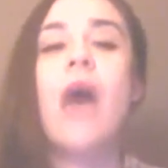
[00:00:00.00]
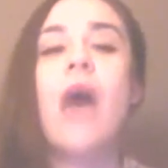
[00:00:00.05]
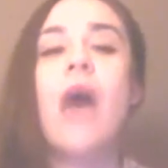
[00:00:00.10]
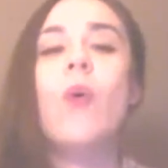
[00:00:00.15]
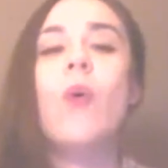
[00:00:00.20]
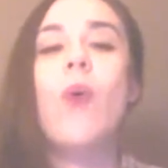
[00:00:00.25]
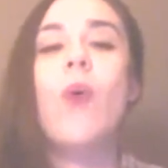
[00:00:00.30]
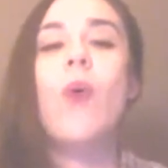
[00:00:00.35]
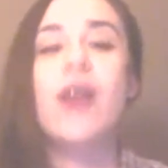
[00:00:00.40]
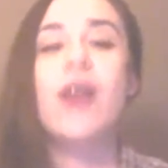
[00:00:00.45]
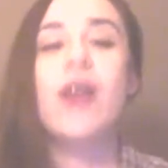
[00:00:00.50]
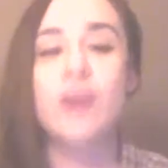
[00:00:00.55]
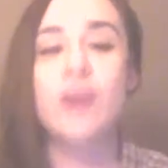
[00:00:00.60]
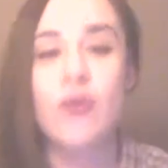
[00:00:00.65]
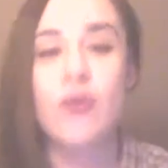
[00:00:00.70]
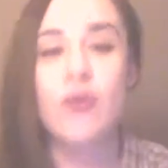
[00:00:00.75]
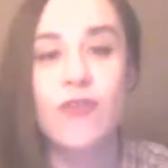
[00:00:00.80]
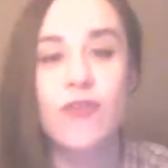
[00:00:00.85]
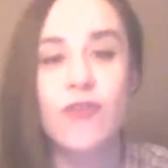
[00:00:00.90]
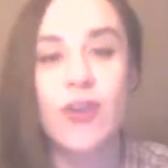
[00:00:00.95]
watch
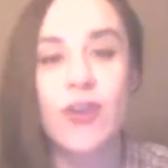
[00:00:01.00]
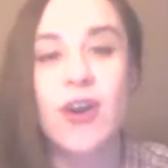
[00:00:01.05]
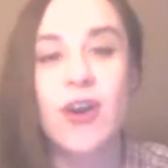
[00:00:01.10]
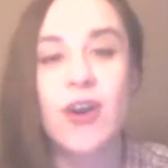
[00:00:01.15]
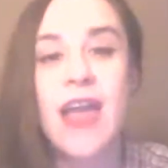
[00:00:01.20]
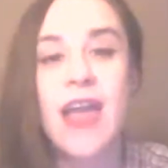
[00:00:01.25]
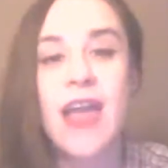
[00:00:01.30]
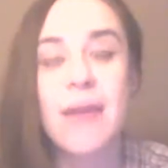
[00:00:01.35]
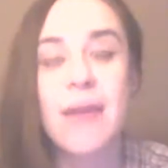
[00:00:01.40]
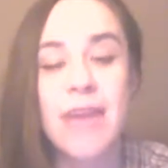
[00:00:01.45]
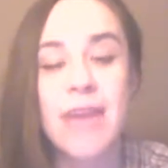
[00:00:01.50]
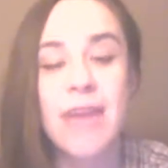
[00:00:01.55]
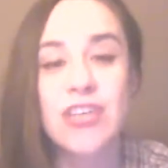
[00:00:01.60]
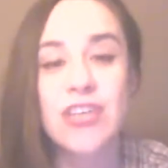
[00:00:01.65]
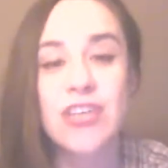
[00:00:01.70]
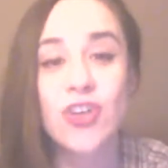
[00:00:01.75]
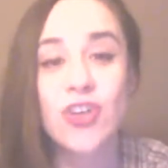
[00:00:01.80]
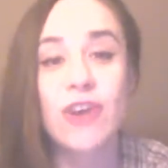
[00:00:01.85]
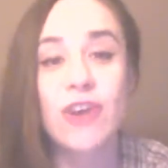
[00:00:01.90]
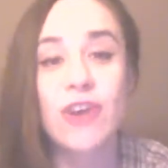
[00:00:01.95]
over and make
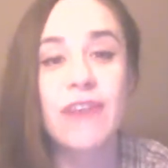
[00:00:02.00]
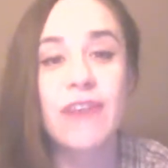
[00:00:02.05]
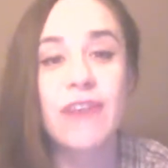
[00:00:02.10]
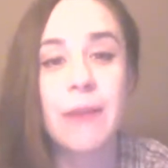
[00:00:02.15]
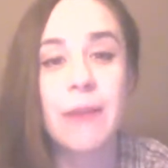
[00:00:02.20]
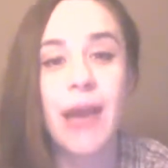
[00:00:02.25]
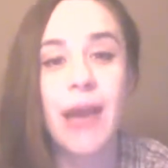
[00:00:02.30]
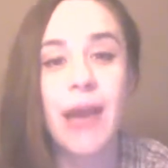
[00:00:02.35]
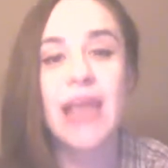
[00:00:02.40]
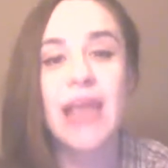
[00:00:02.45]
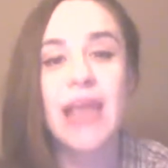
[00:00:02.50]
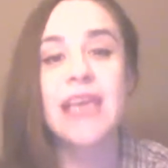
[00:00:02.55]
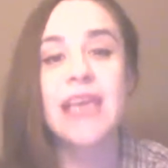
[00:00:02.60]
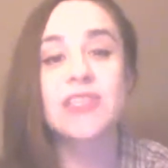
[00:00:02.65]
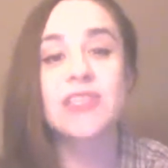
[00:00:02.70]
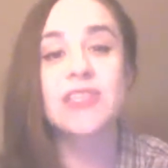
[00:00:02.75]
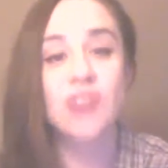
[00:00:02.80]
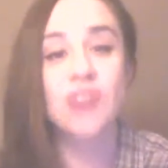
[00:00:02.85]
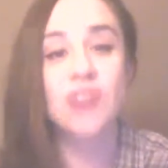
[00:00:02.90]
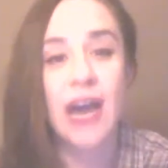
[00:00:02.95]
sure if anybody
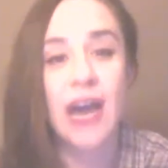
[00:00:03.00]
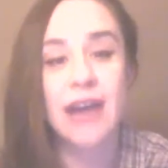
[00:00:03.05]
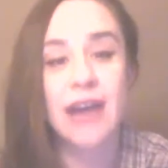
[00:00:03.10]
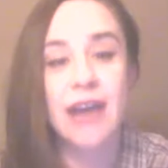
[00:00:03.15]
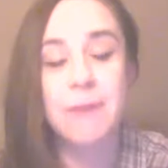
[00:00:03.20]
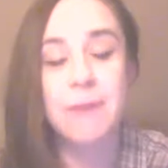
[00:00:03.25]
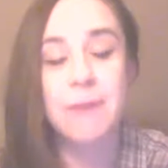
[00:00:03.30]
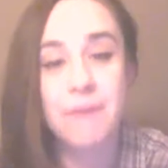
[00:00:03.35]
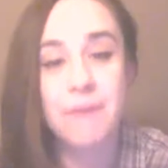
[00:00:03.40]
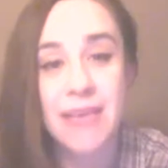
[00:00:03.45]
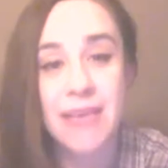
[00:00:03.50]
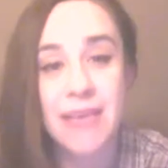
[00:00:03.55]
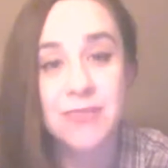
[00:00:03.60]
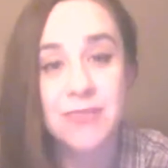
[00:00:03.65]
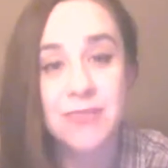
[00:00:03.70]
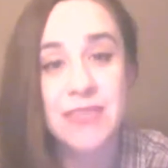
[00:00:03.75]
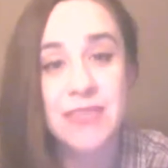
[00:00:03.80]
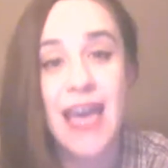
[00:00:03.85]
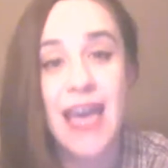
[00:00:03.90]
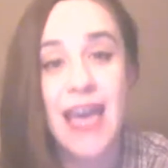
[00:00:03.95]
is trying to mess
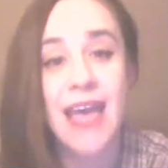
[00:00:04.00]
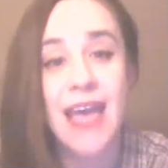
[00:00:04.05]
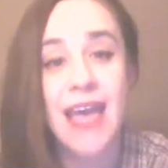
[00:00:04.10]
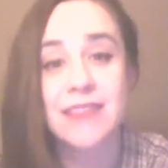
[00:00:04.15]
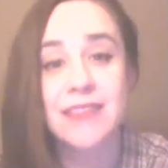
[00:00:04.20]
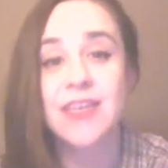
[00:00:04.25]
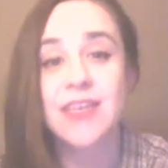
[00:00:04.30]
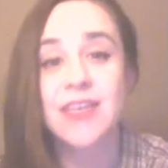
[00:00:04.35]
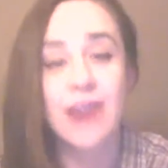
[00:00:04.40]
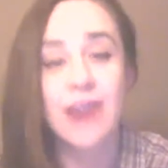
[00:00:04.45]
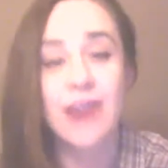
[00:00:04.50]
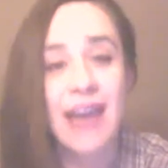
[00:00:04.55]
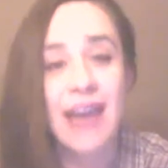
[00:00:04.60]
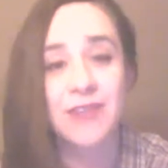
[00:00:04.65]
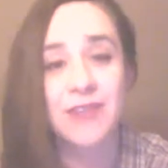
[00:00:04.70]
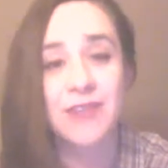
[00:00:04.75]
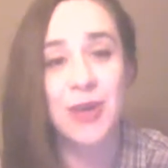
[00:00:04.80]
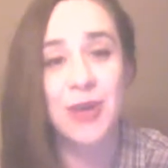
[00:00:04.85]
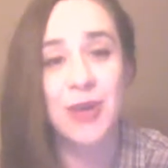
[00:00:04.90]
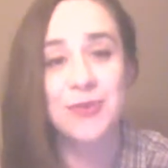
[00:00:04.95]
with that, they're going to
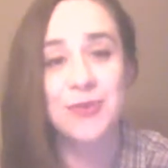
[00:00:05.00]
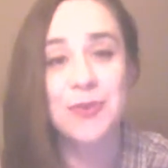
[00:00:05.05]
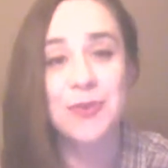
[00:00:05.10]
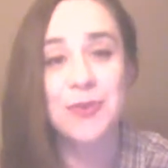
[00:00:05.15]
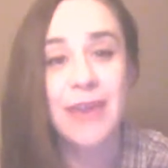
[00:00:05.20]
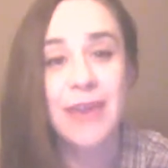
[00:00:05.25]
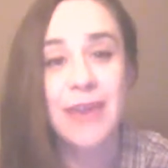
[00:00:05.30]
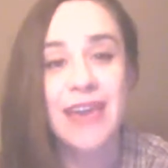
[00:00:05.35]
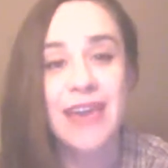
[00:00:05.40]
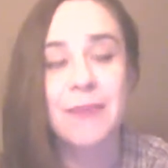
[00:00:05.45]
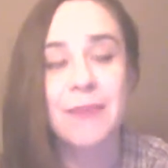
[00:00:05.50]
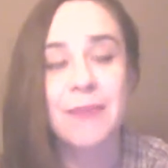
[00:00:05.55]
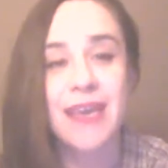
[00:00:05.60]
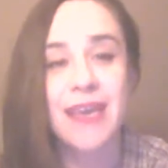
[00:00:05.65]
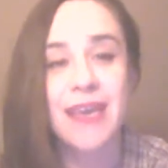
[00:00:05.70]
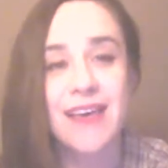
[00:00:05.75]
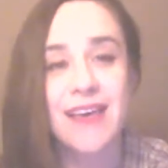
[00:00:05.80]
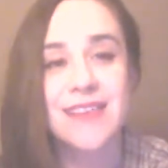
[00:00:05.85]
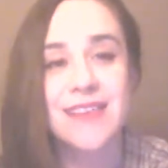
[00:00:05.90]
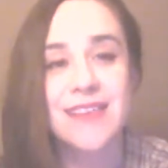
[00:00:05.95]
have to go through me,
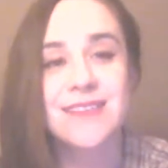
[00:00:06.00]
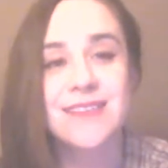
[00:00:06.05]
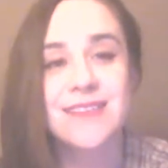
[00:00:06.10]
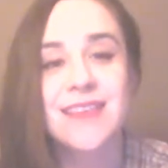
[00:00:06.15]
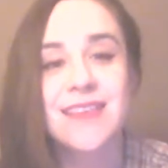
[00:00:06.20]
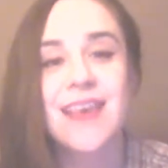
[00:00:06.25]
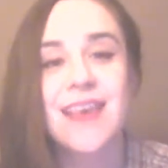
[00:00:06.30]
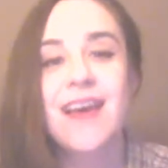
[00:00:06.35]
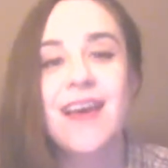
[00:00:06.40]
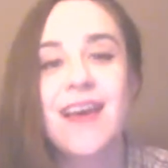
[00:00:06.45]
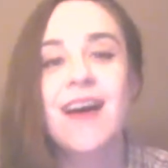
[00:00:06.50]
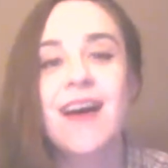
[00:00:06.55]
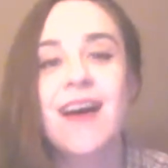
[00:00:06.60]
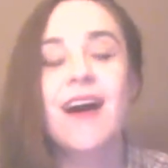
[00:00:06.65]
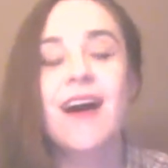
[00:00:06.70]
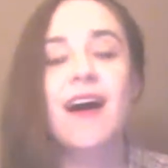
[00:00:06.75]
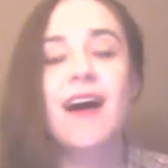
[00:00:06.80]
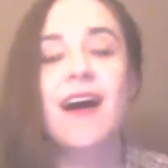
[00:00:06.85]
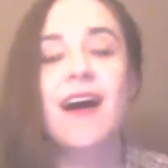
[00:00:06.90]
because he